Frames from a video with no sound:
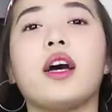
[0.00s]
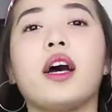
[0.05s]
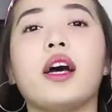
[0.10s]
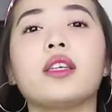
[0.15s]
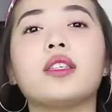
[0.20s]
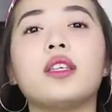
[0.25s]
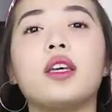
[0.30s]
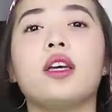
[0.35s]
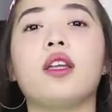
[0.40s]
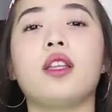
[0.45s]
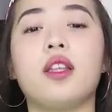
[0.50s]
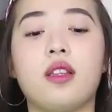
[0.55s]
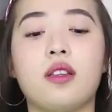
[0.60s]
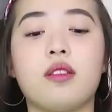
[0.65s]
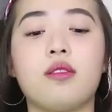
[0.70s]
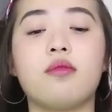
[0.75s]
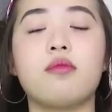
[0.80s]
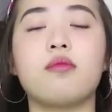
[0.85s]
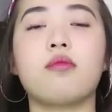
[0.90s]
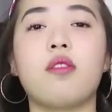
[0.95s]
As
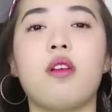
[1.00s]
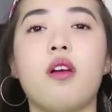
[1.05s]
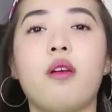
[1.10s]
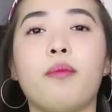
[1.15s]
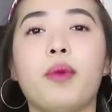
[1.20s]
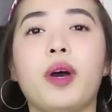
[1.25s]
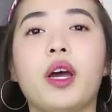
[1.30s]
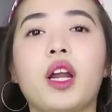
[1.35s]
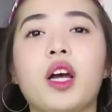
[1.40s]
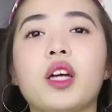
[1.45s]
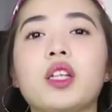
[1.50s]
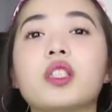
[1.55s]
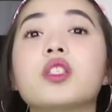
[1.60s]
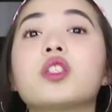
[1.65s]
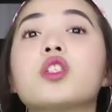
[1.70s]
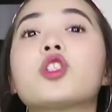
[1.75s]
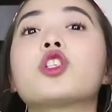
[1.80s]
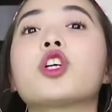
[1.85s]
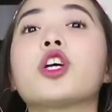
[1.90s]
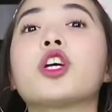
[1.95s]
in,
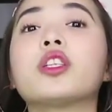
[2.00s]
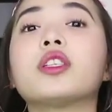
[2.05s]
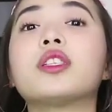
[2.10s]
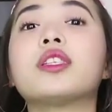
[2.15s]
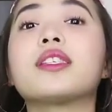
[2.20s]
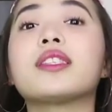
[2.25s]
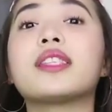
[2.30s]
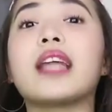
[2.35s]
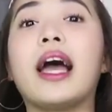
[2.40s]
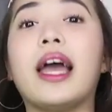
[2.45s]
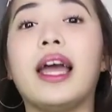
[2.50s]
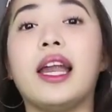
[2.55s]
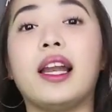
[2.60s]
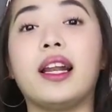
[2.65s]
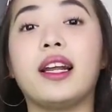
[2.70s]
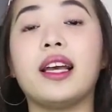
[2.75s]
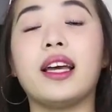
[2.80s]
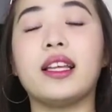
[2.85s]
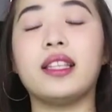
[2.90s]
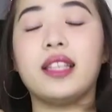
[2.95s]
parang shirt style,
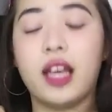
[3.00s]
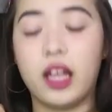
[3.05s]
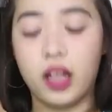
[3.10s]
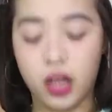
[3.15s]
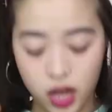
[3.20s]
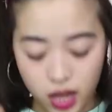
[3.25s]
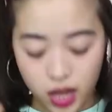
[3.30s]
ganyan.